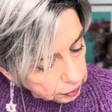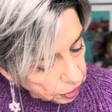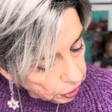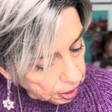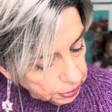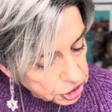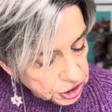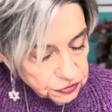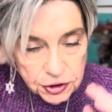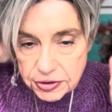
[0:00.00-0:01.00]
Okay, but she
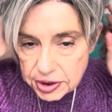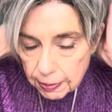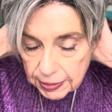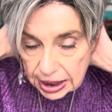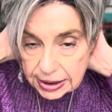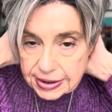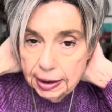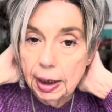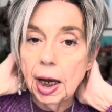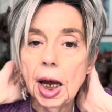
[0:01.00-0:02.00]
feels
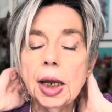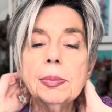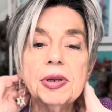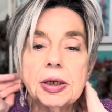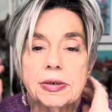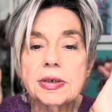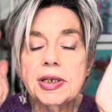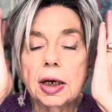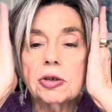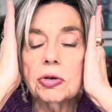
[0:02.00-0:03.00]
amazing on, because it's
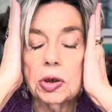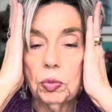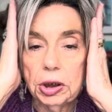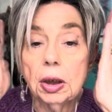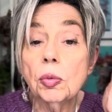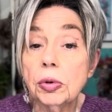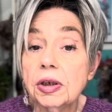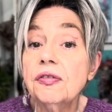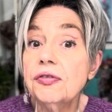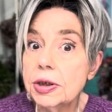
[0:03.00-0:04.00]
actually a wig that really
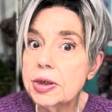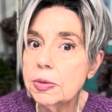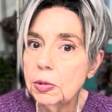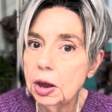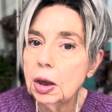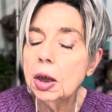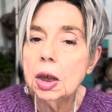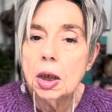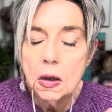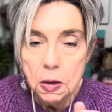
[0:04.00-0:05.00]
fits me.
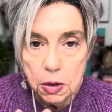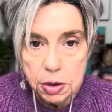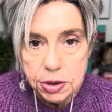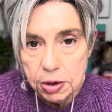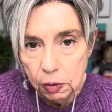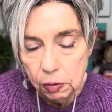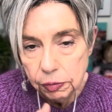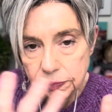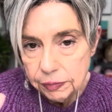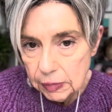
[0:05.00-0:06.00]
So
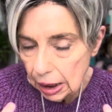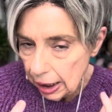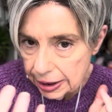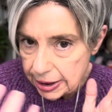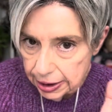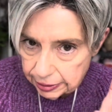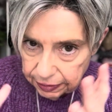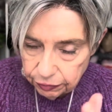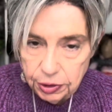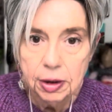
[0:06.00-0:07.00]
I can't
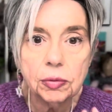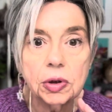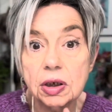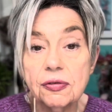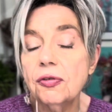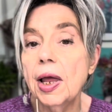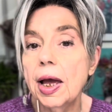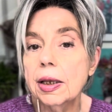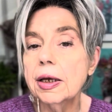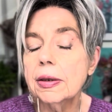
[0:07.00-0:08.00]
live with it really
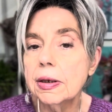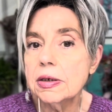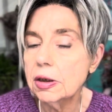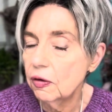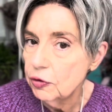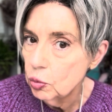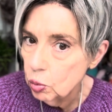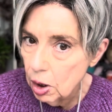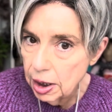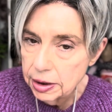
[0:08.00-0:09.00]
flat like this. Now, if you
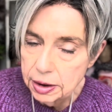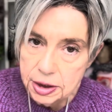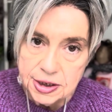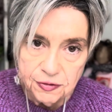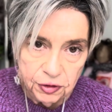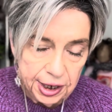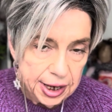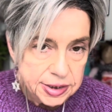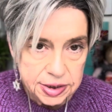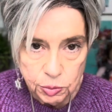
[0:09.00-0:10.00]
want a nice
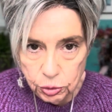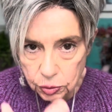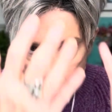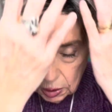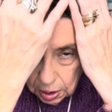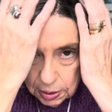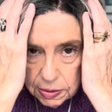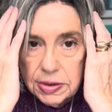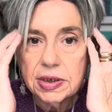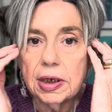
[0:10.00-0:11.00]
flat, smooth
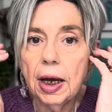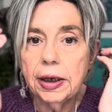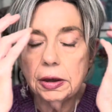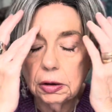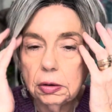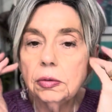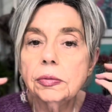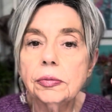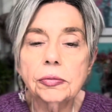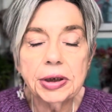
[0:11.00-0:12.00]
style,
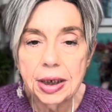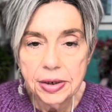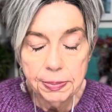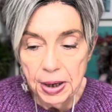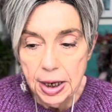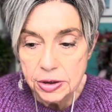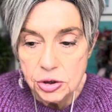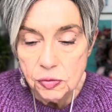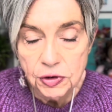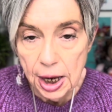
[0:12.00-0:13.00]
right out of the box,
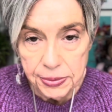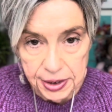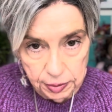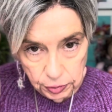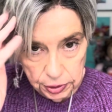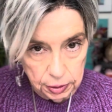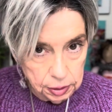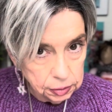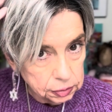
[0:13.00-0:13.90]
you've got that with her.